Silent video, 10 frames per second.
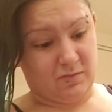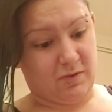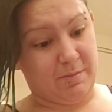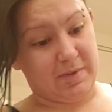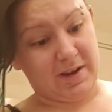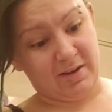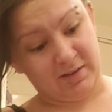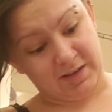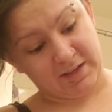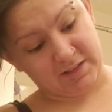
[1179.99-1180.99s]
Wipe it
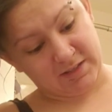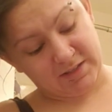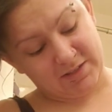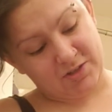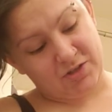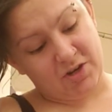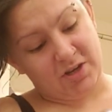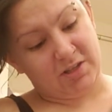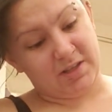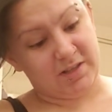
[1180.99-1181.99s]
out like it's
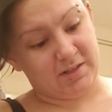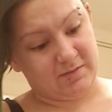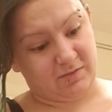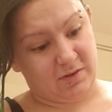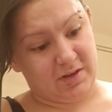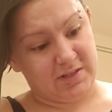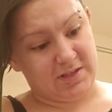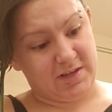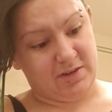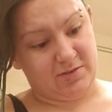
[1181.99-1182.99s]
chocolate
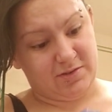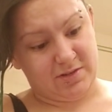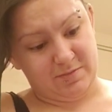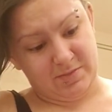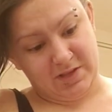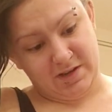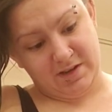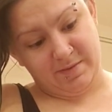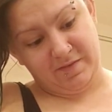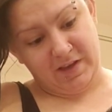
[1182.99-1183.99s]
frosting or something, and
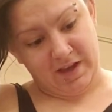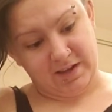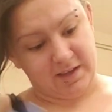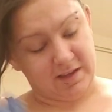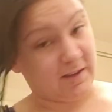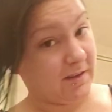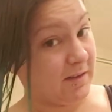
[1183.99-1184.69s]
I'm a fat kid.